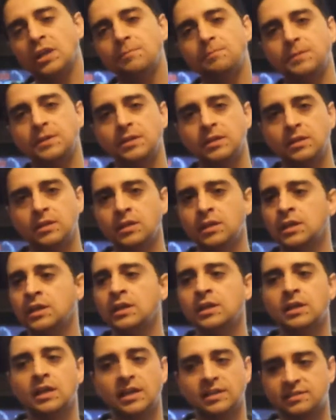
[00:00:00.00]
it be
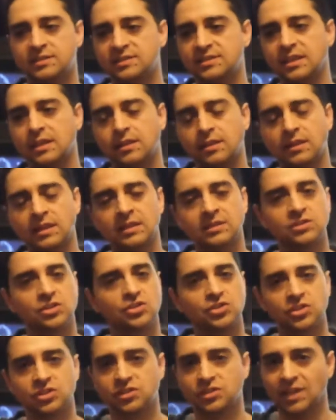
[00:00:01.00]
a sick thing to
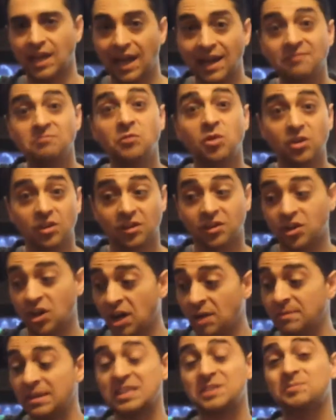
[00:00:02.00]
just have Mortal
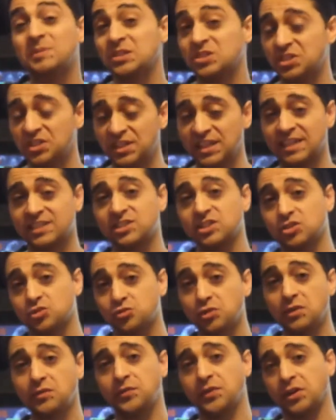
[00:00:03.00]
Kombat, especially next to
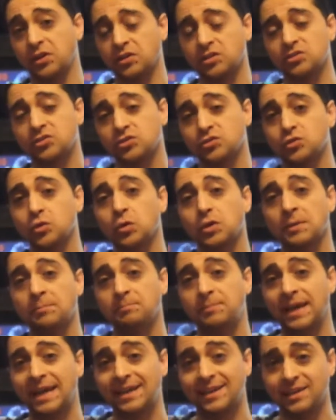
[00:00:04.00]
Street Fighter, because they're so
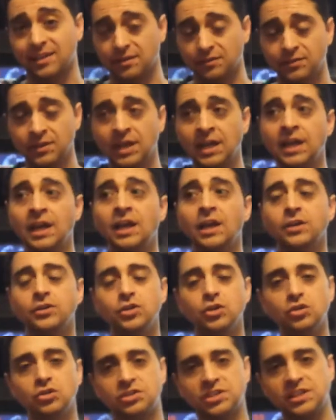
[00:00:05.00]
competitive.
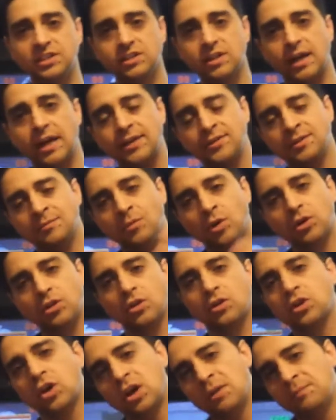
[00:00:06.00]
Usually you're on the Mortal
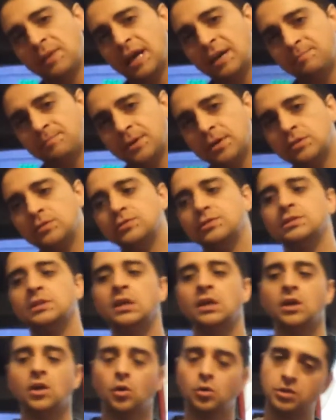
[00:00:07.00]
Kombat boat
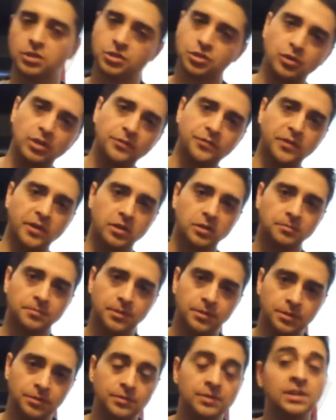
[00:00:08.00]
or the Street Fighter
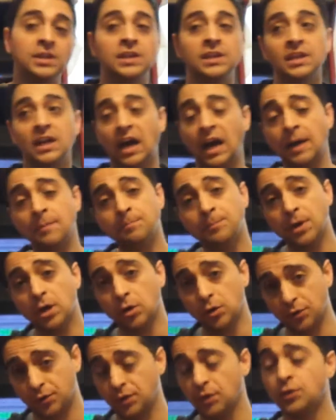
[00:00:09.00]
boat. I'm
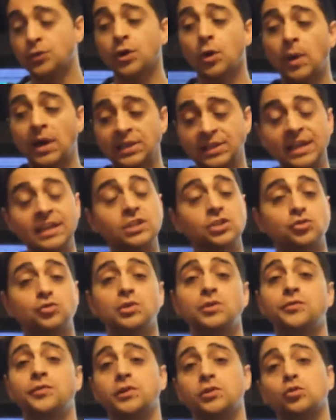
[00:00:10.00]
both. Though I like
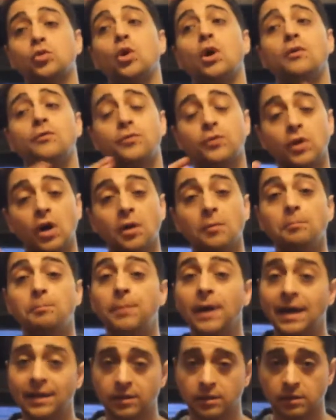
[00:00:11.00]
Street Fighter overall
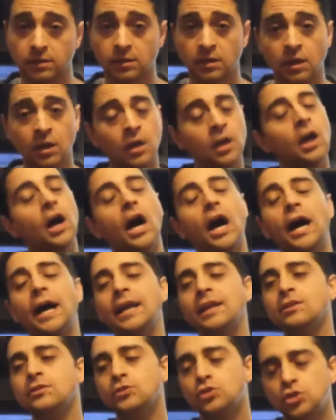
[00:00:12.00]
better,
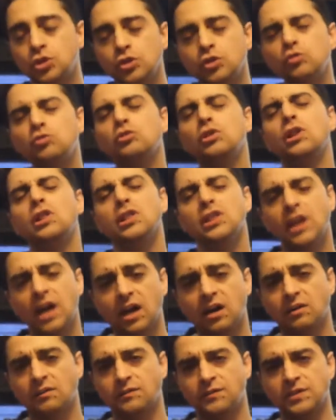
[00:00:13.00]
I do
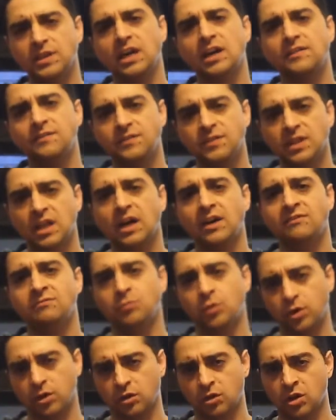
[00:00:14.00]
love
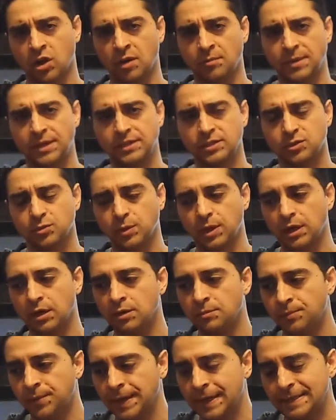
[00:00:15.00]
Mortal Kombat as well.
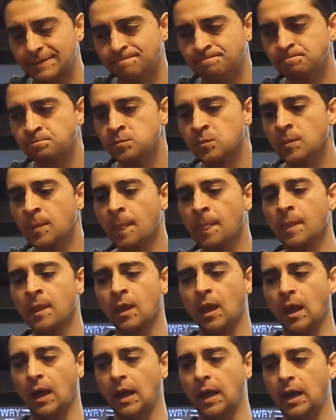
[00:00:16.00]
But
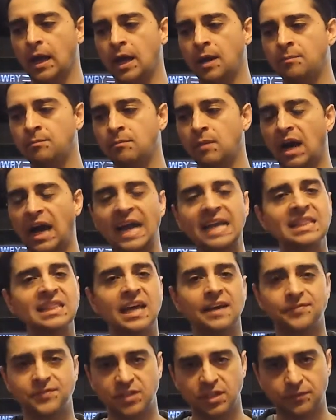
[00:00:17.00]
I
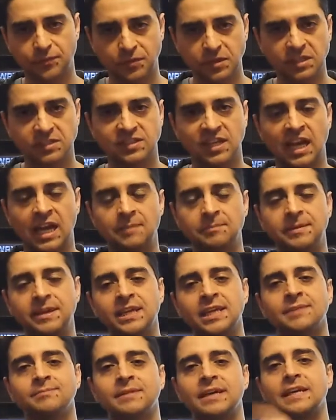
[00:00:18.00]
left it for the time
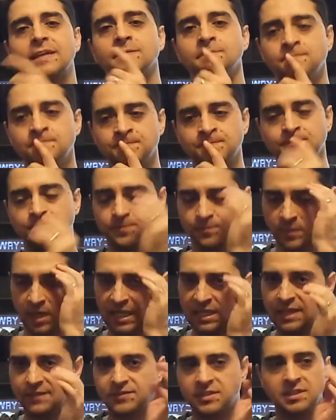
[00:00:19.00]
being. I'm like, I
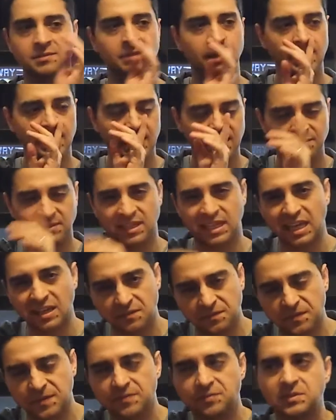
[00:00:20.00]
left it in my head. I'm like,
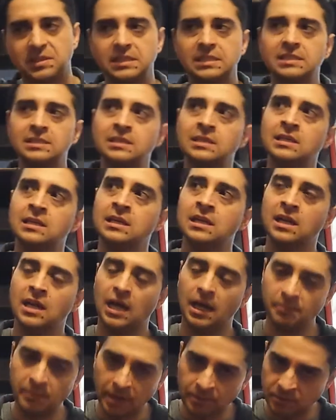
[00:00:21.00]
$8.50.
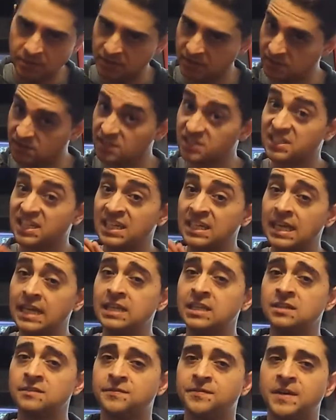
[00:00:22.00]
I remember this is
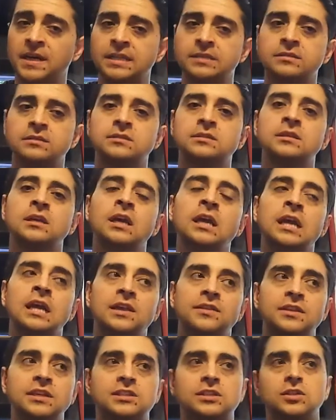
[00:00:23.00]
Canadian funds.
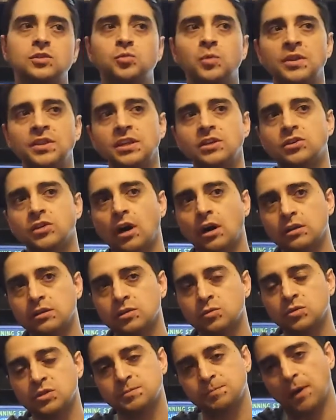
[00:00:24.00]
This is when the dollar
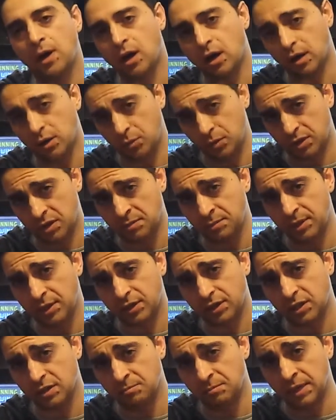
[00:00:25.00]
was par with
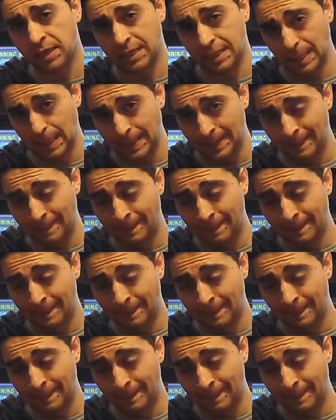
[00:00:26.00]
American money.